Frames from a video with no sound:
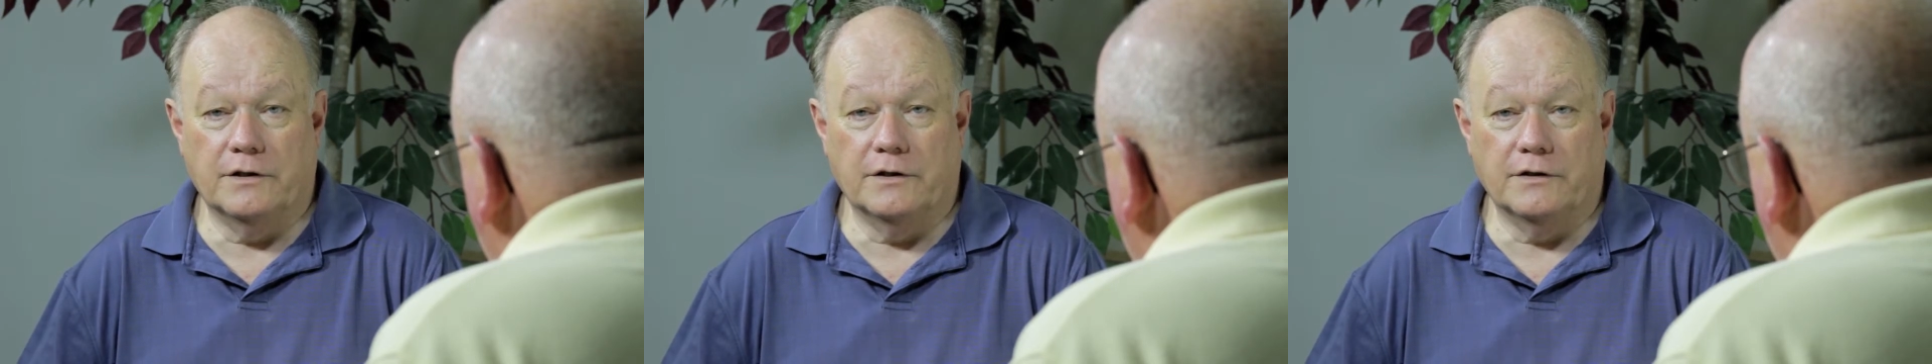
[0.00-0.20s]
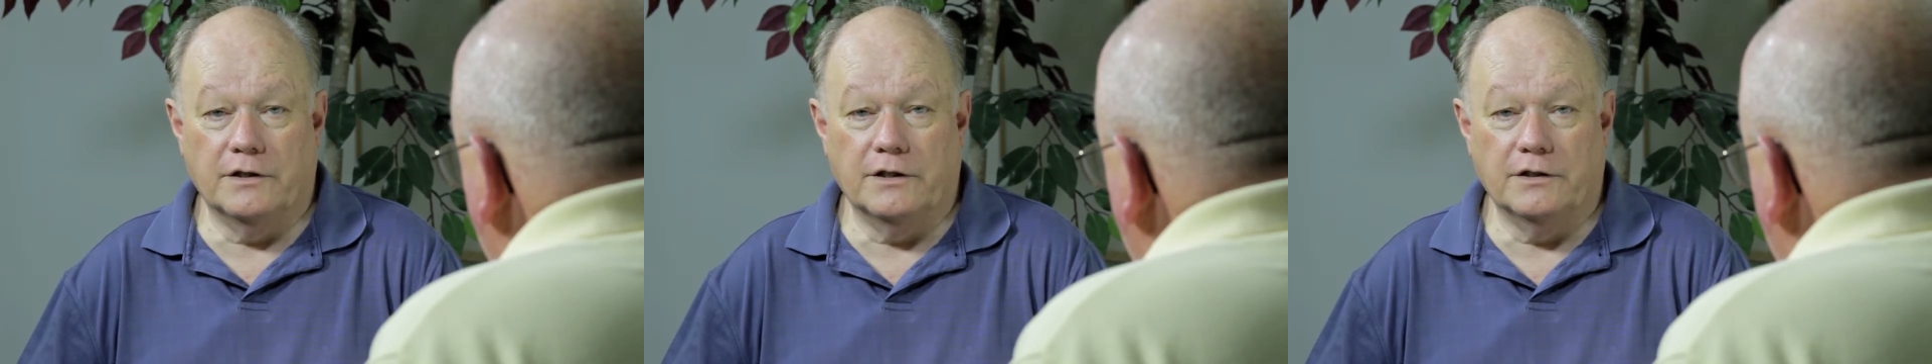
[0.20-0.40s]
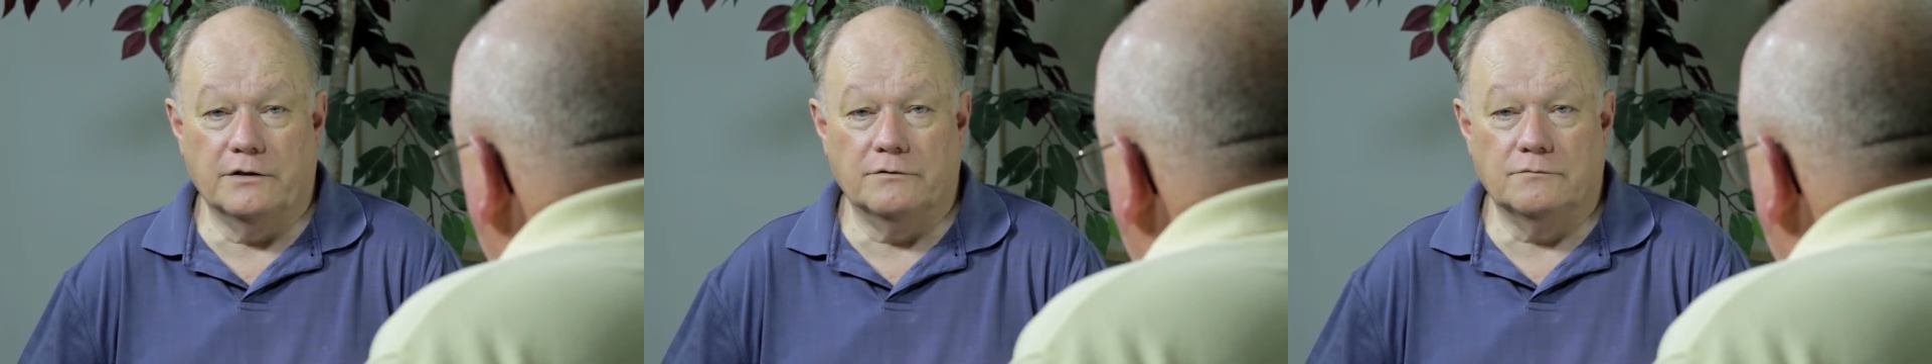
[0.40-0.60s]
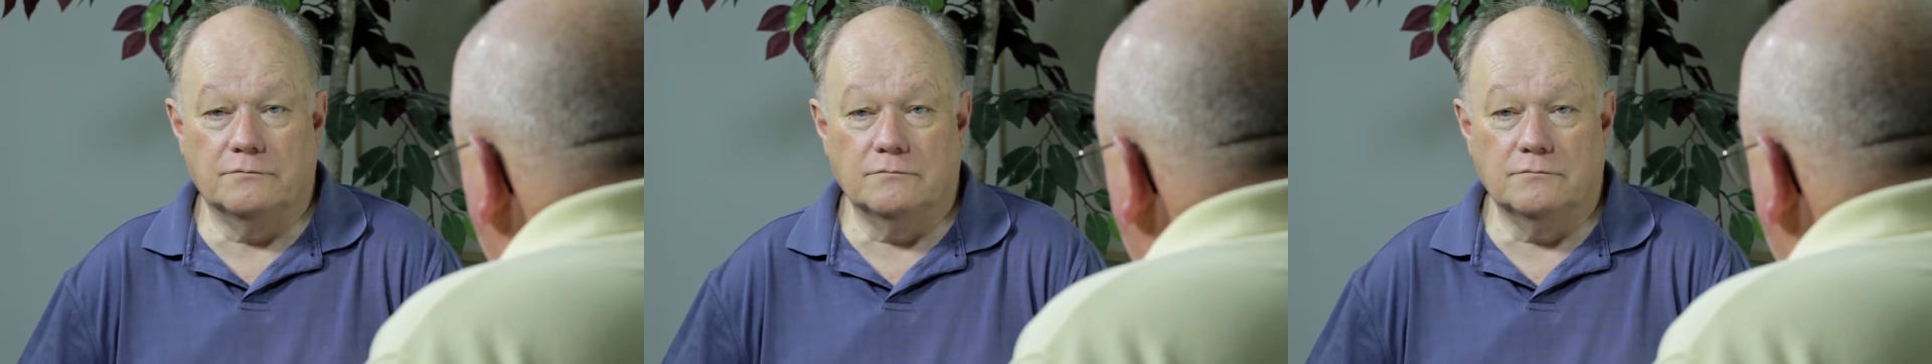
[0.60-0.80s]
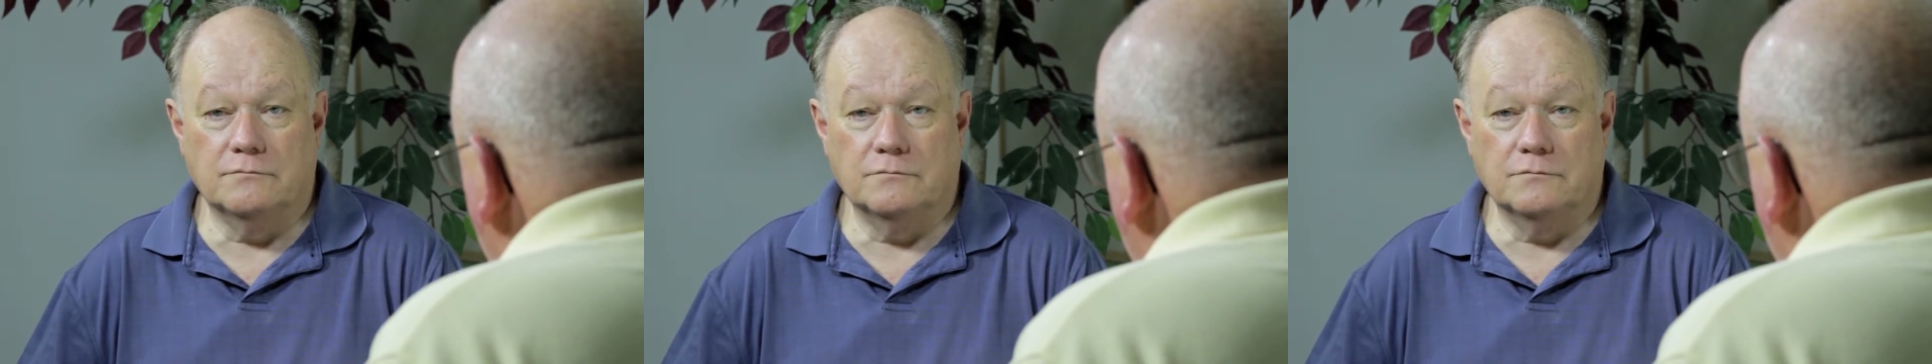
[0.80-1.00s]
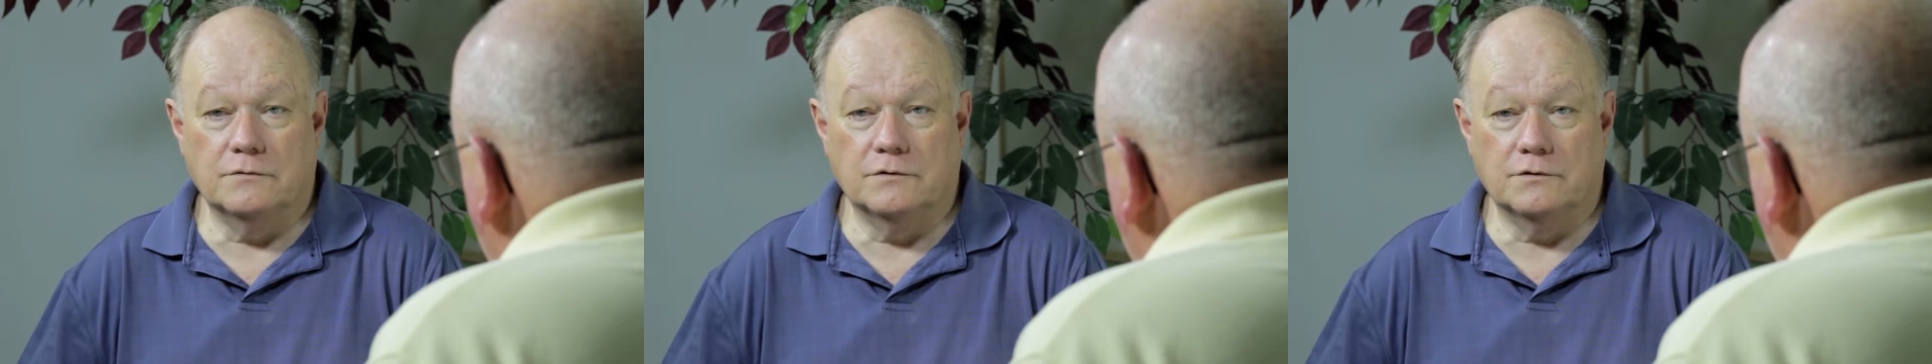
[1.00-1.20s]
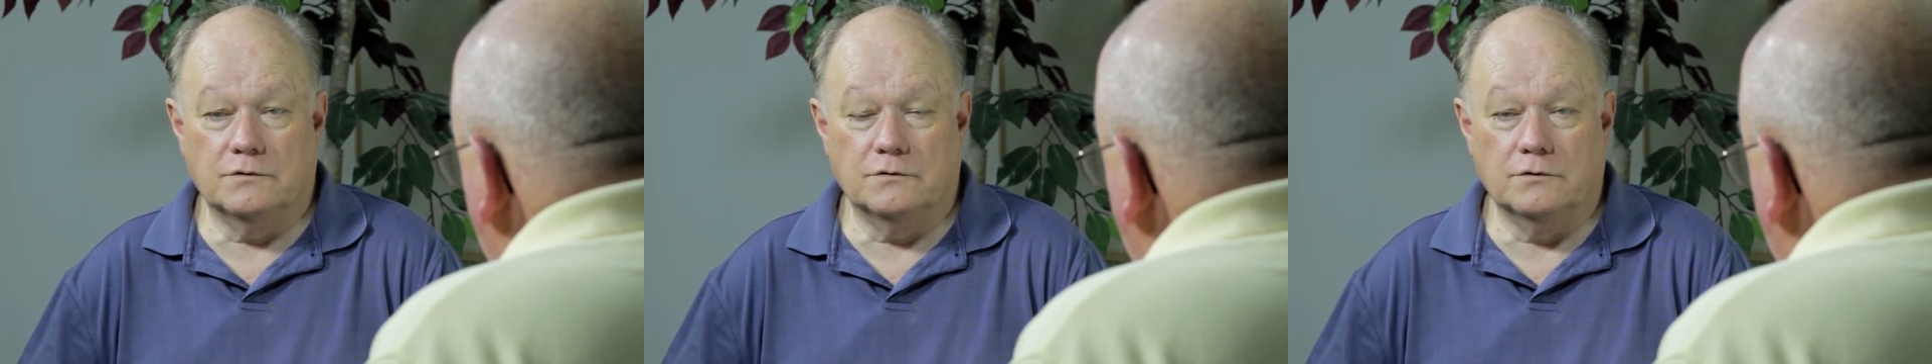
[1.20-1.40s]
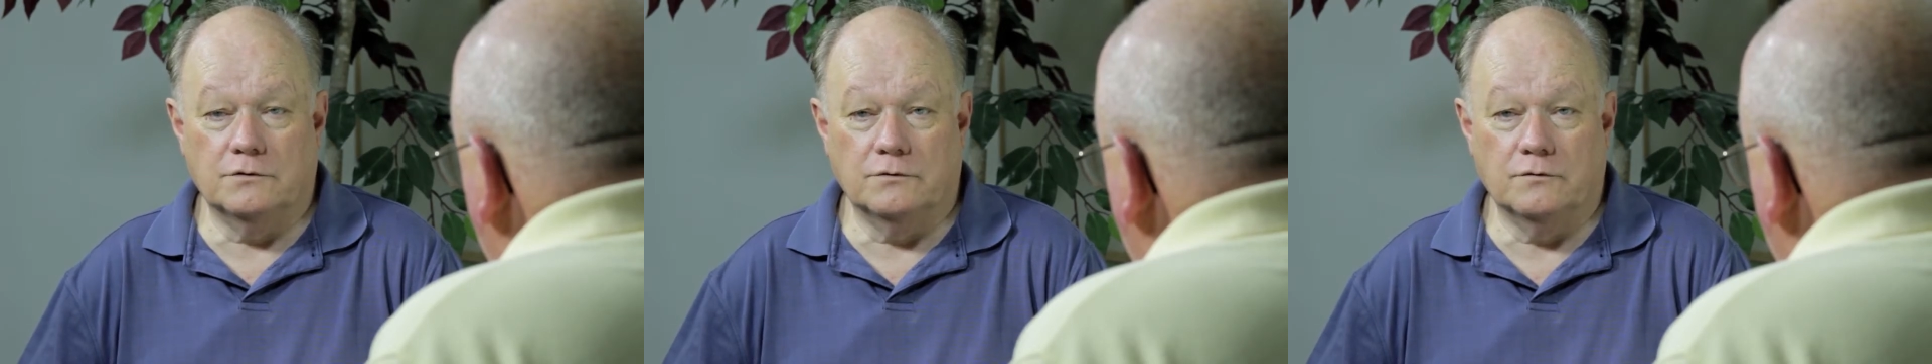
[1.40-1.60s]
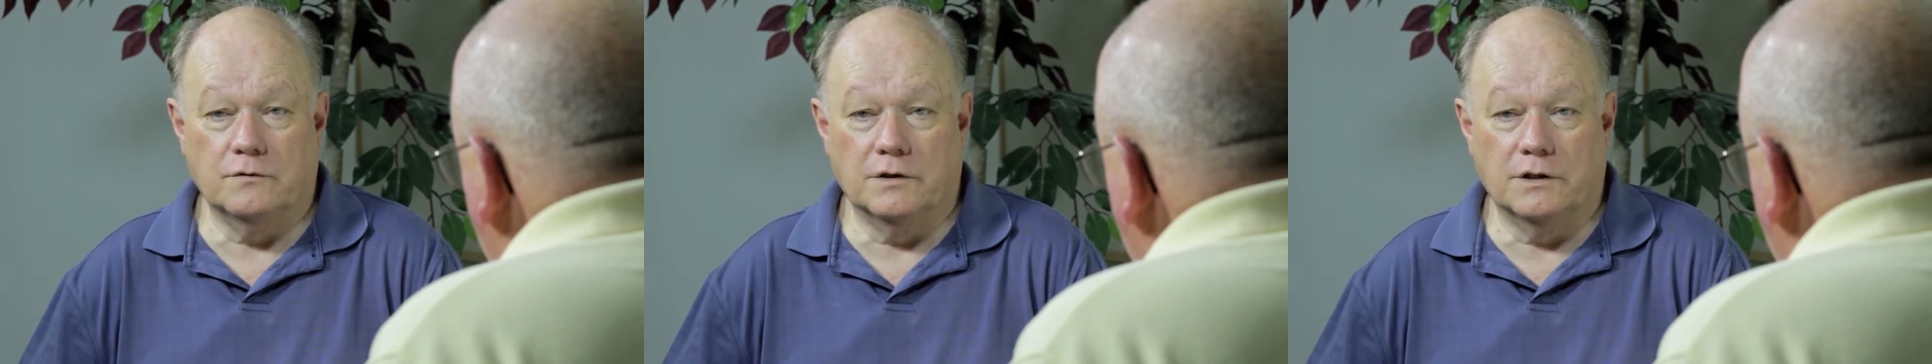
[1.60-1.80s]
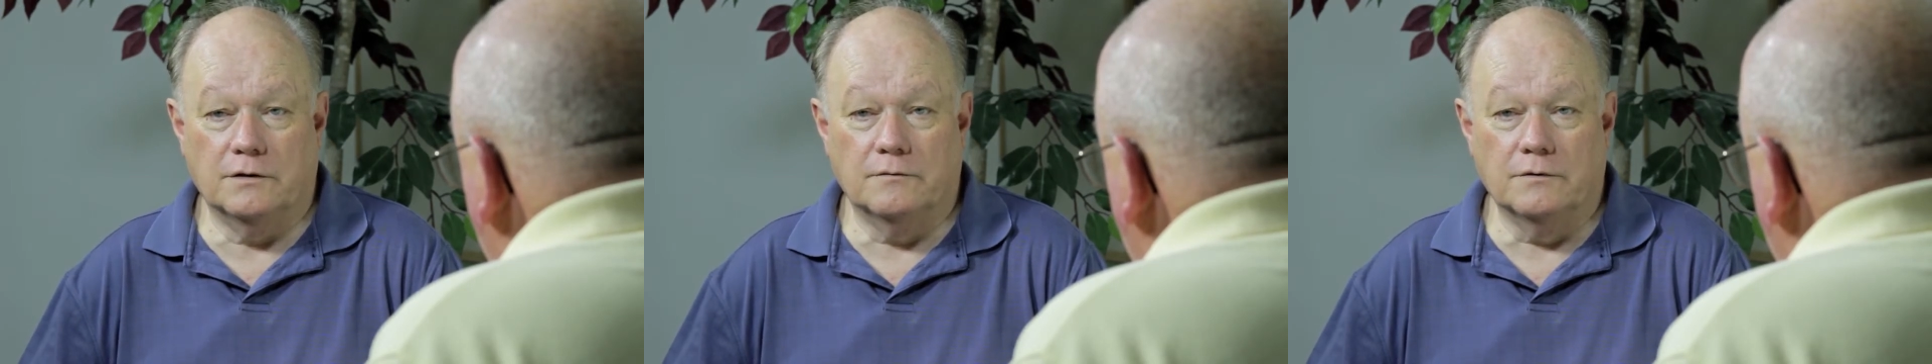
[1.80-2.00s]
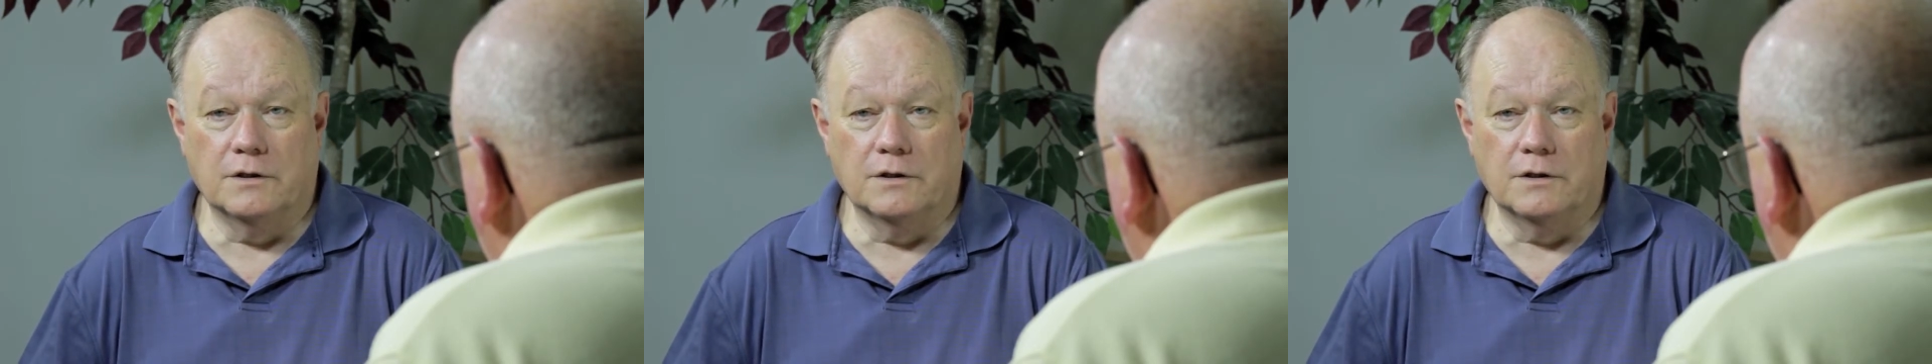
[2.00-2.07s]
into